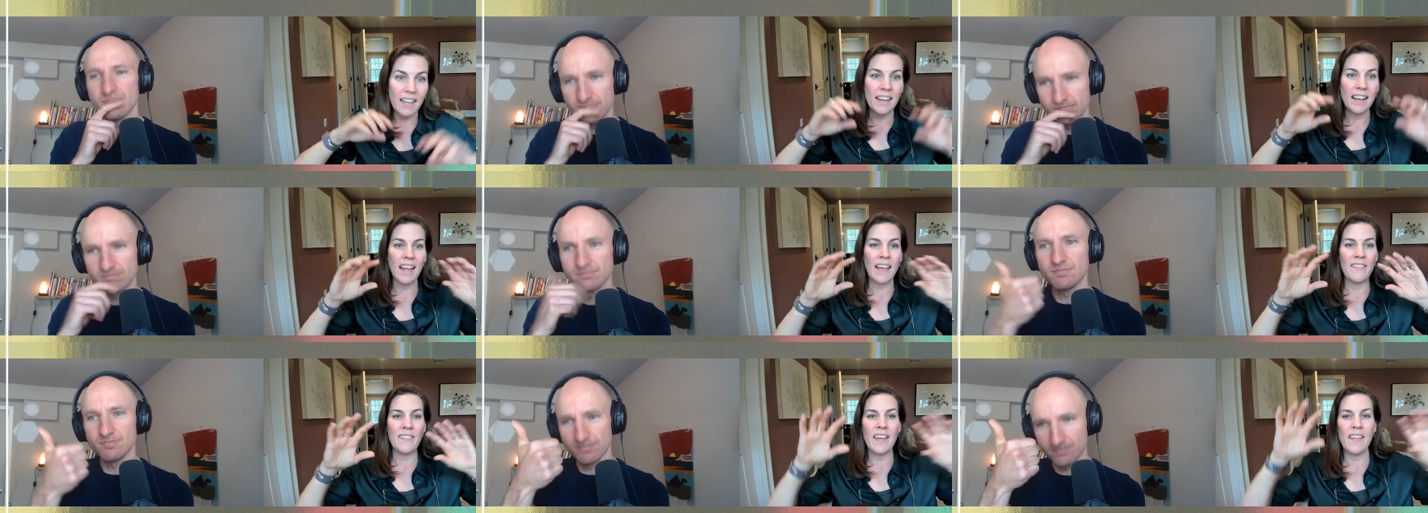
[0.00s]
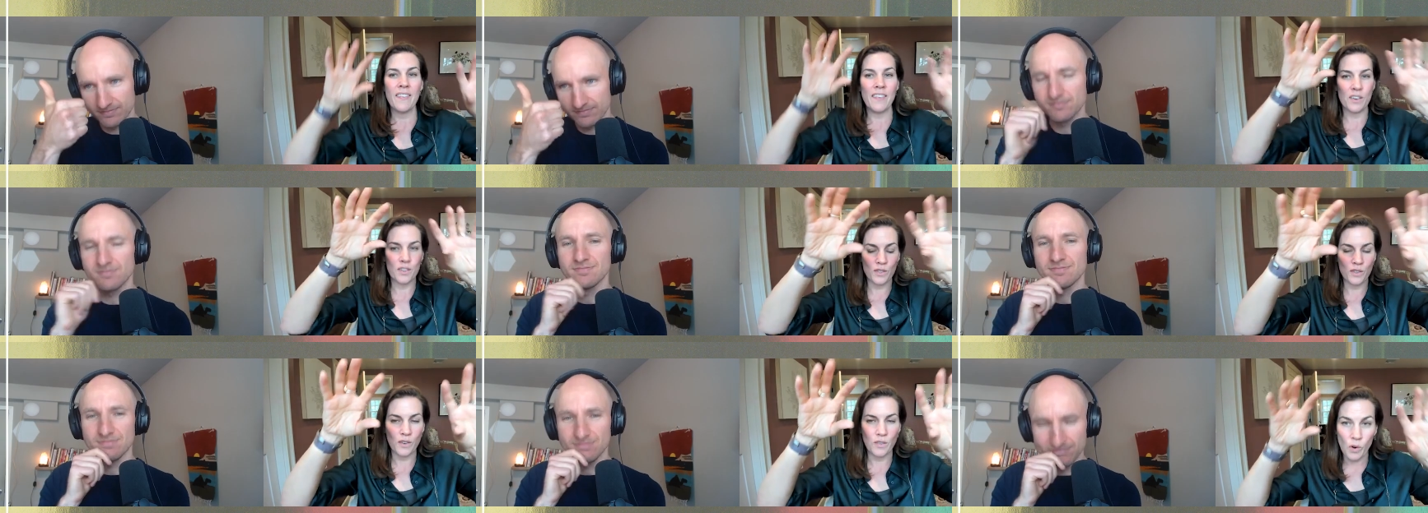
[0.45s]
Speaker 1: And then
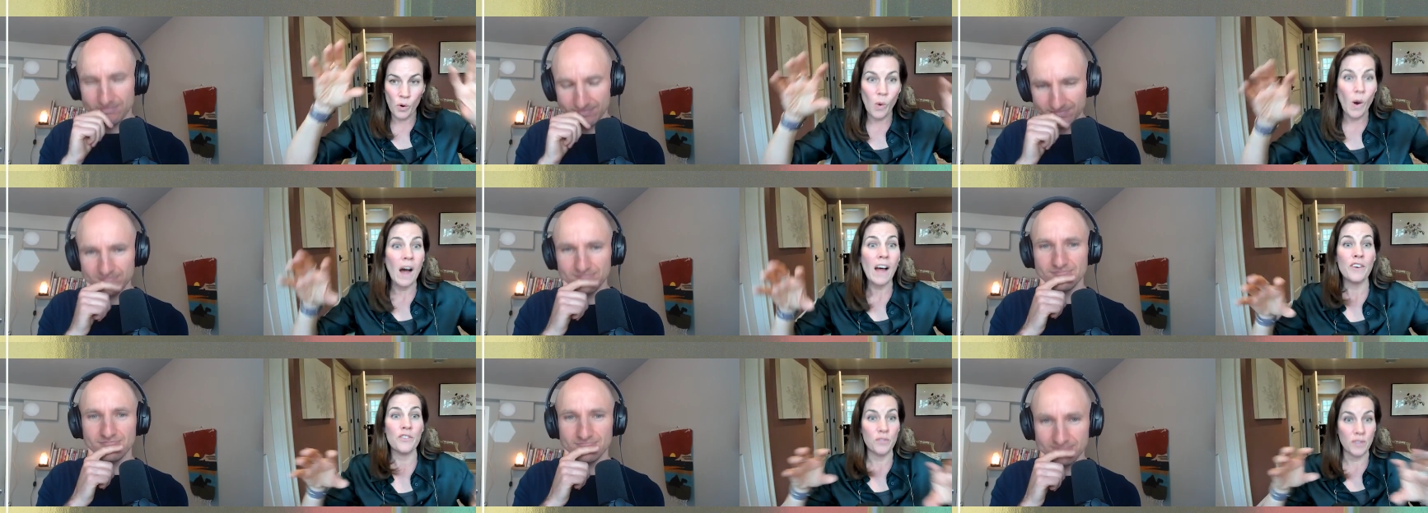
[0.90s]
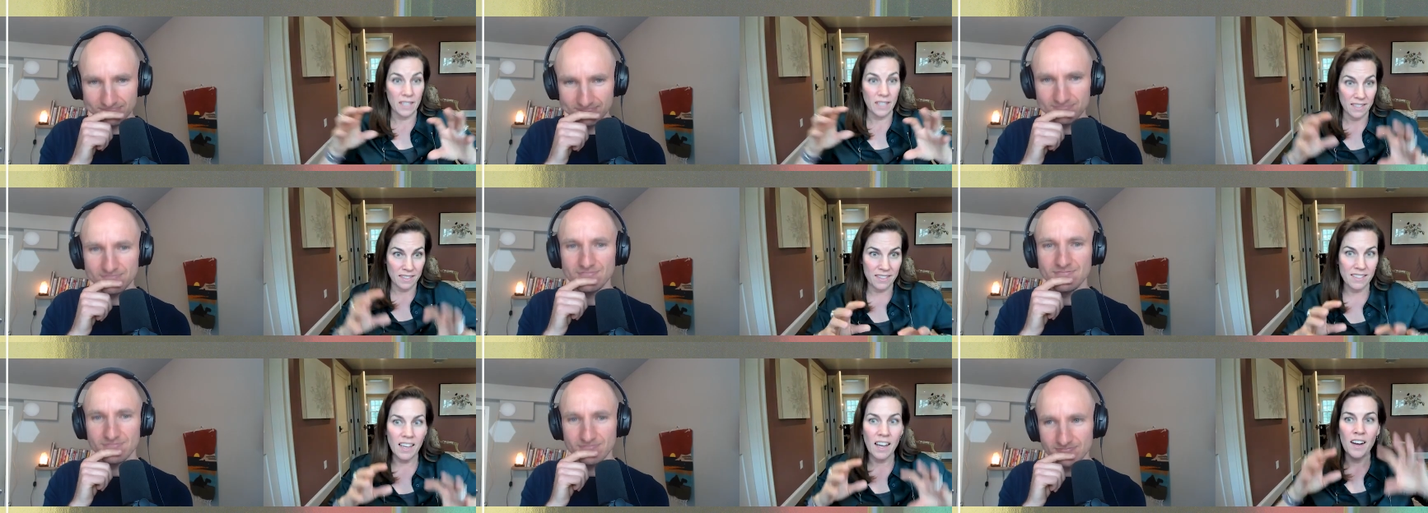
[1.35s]
there's sort of
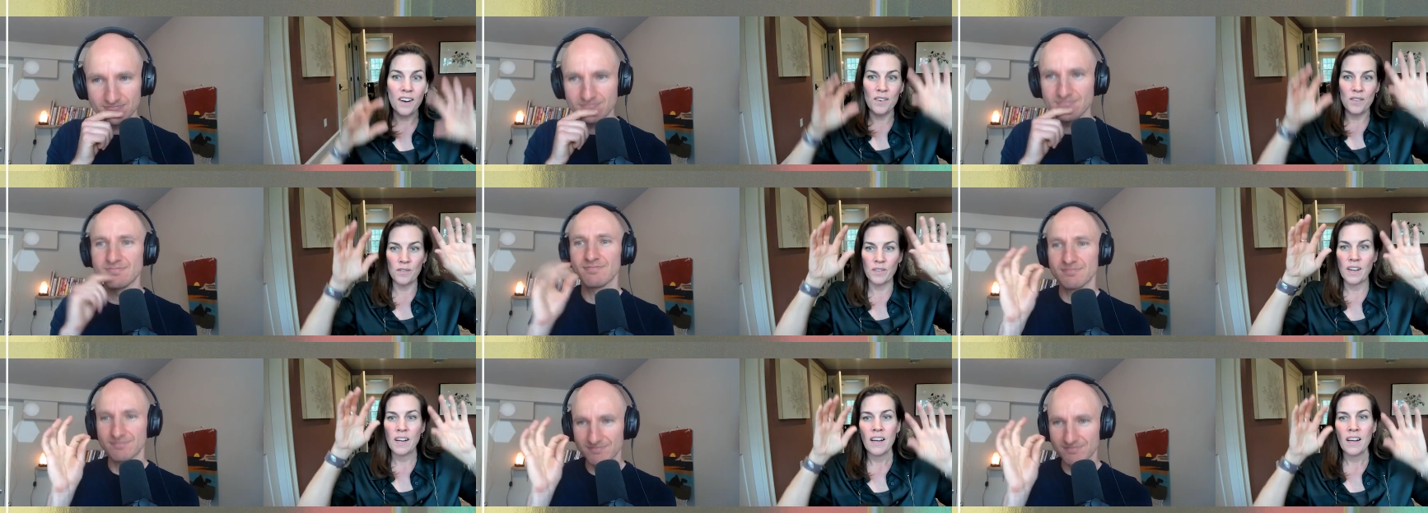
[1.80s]
quadrants of